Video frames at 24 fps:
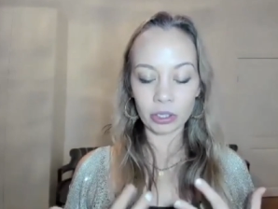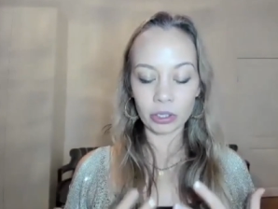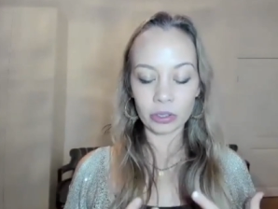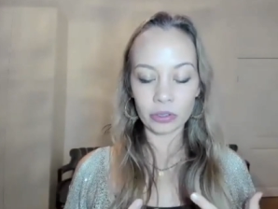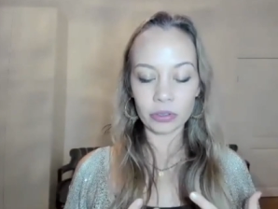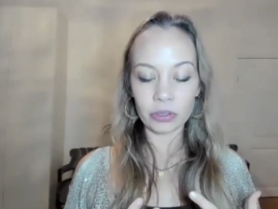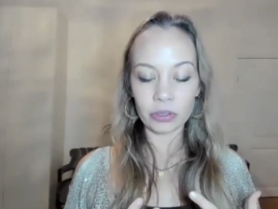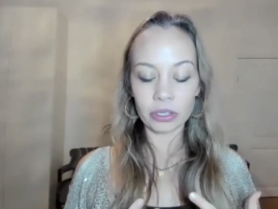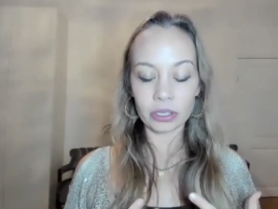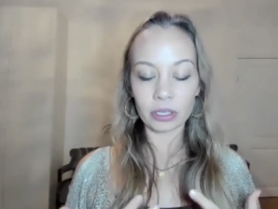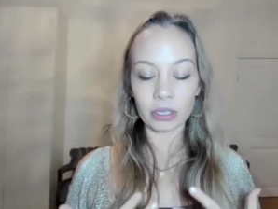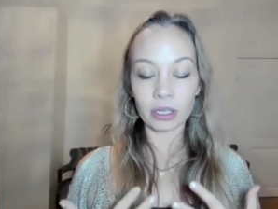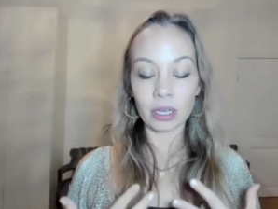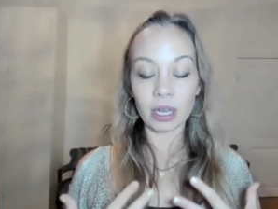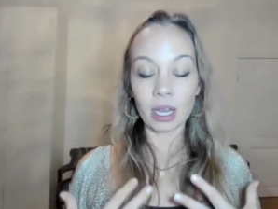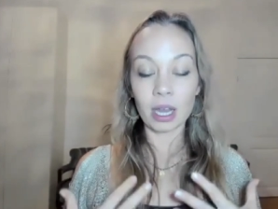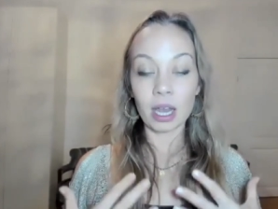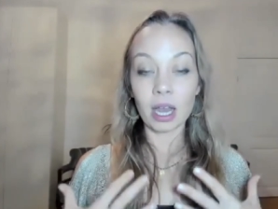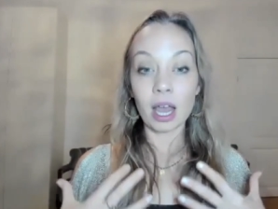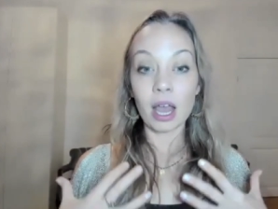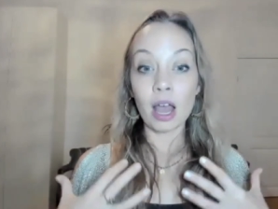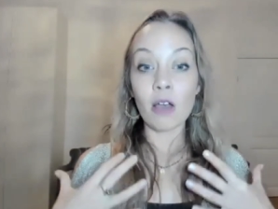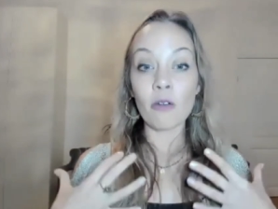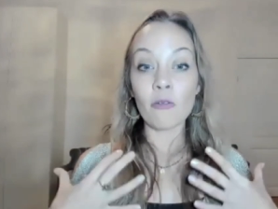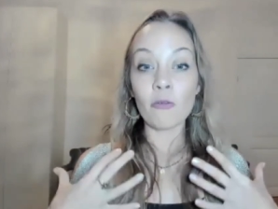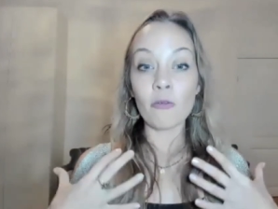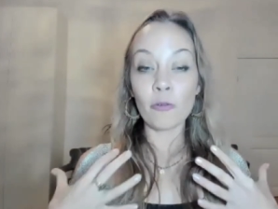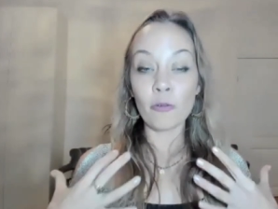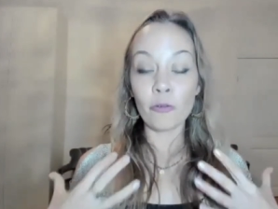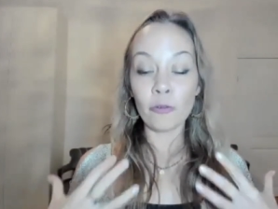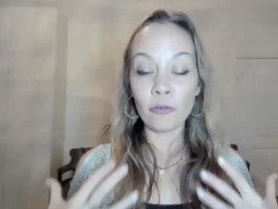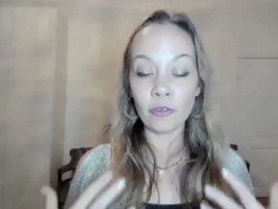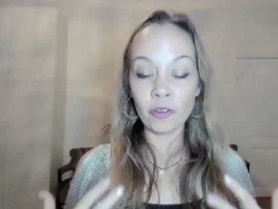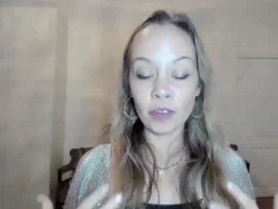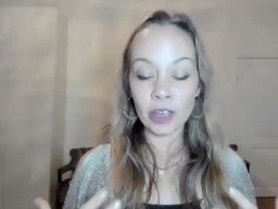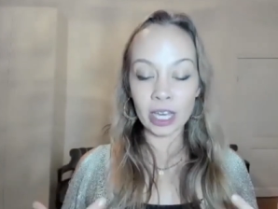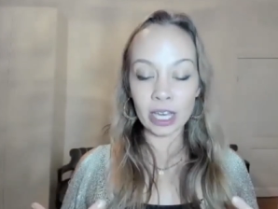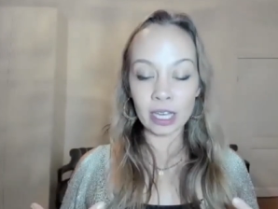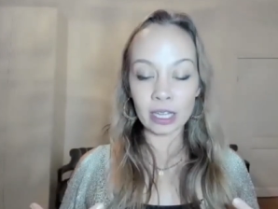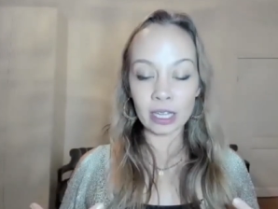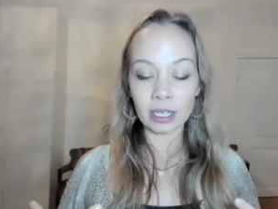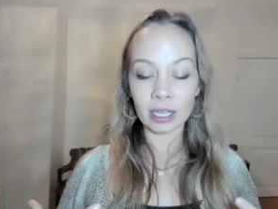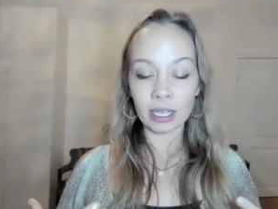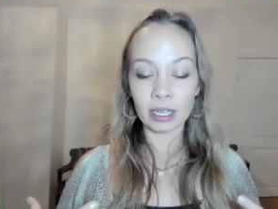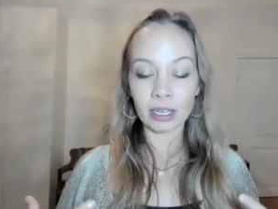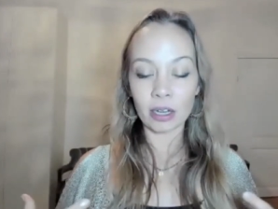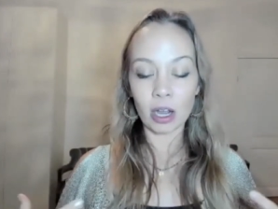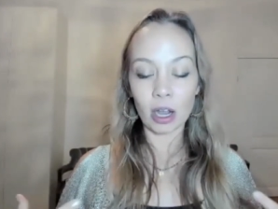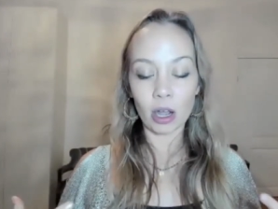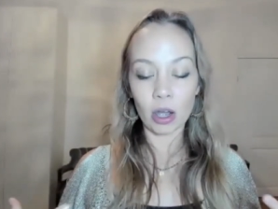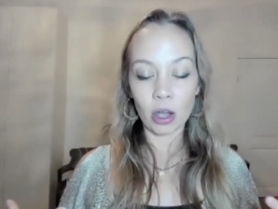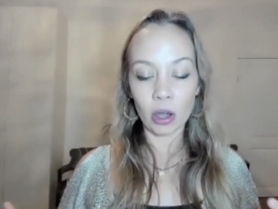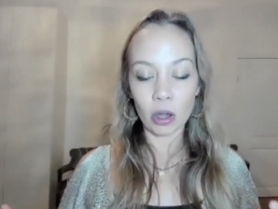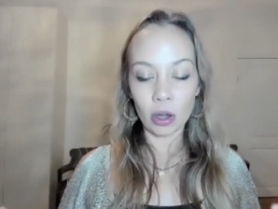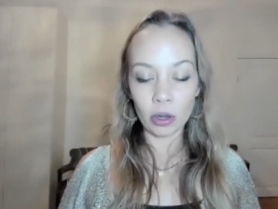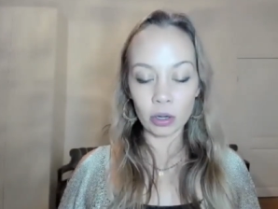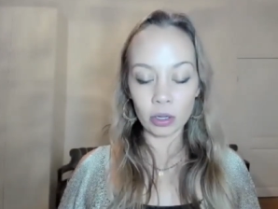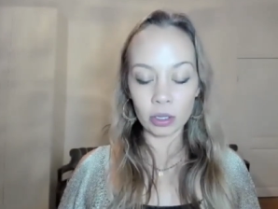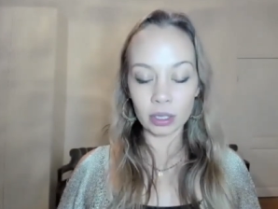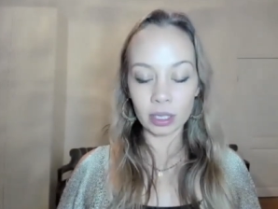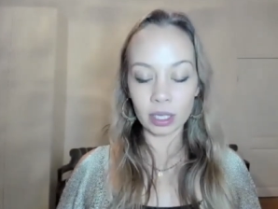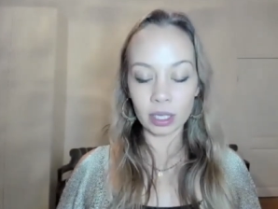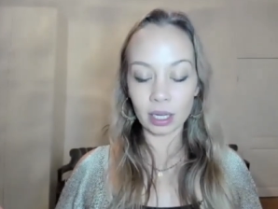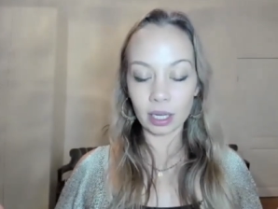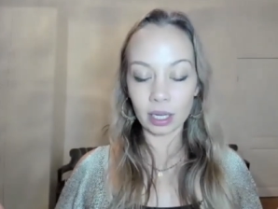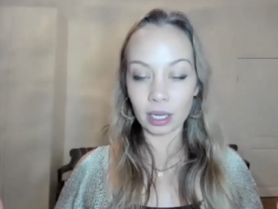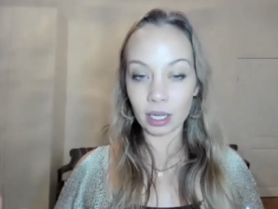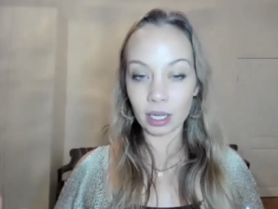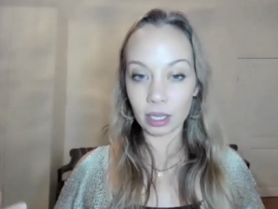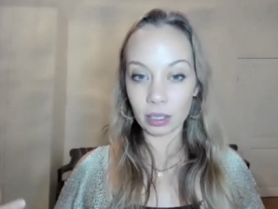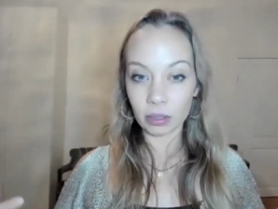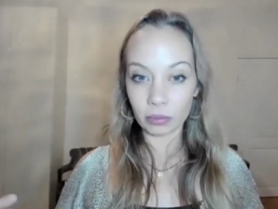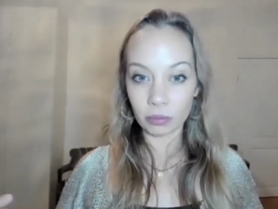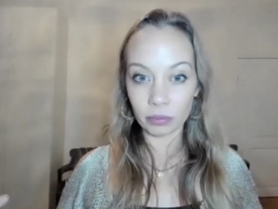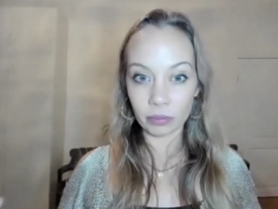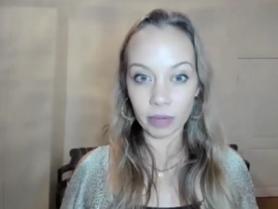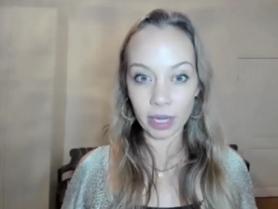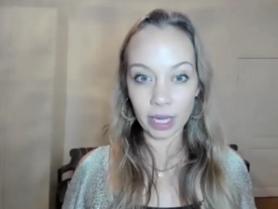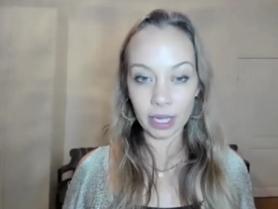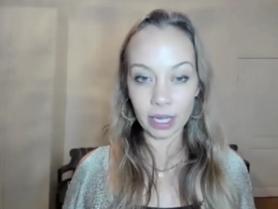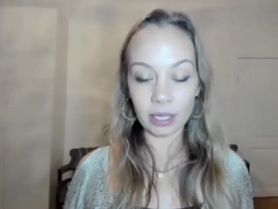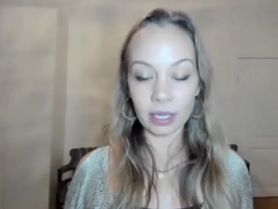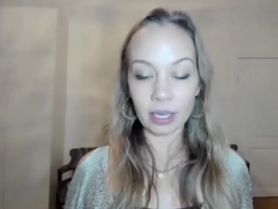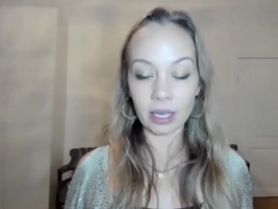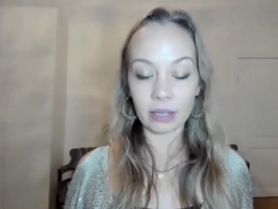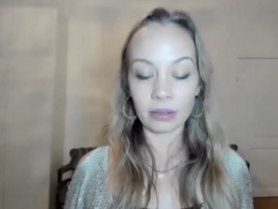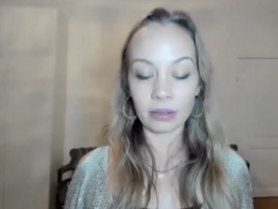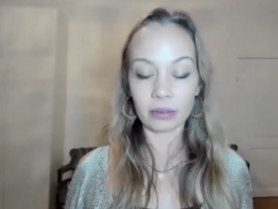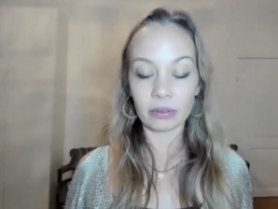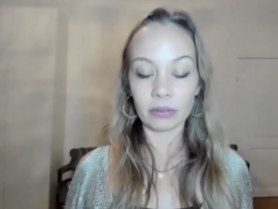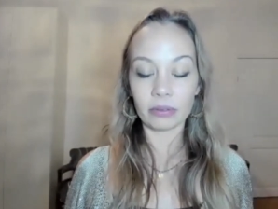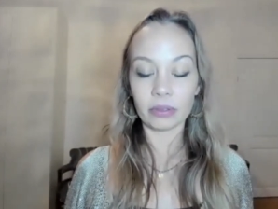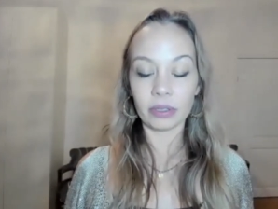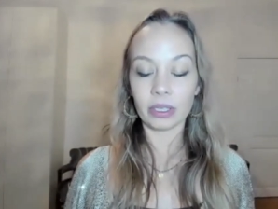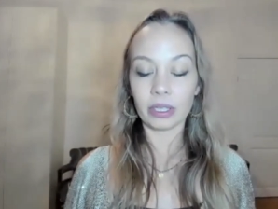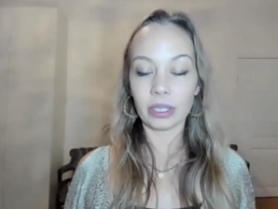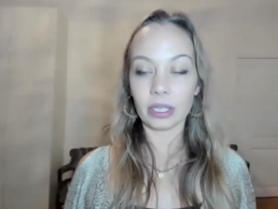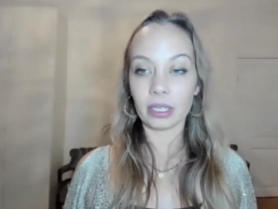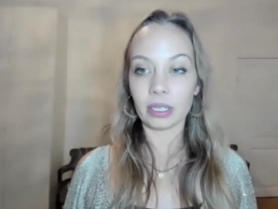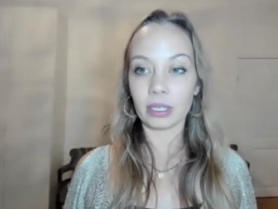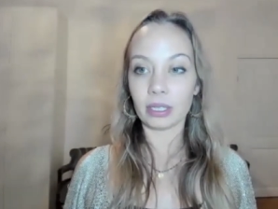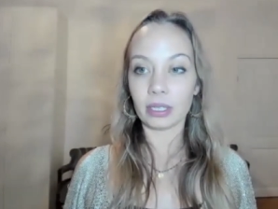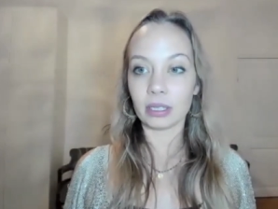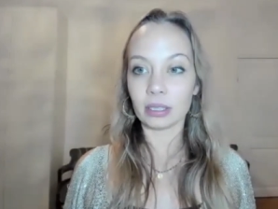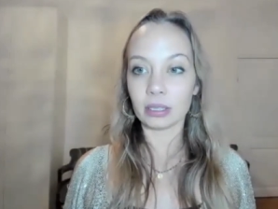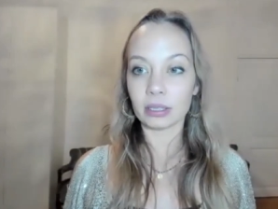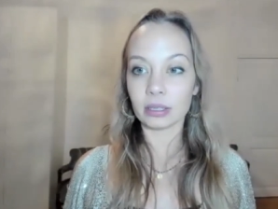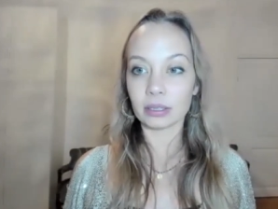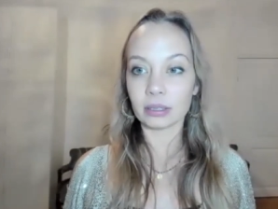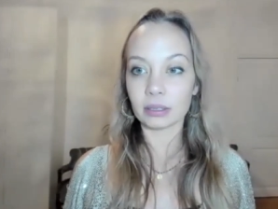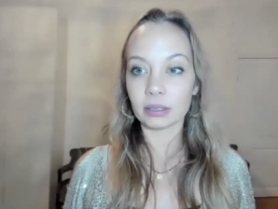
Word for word: you to feel it, own it, let it radiate through you.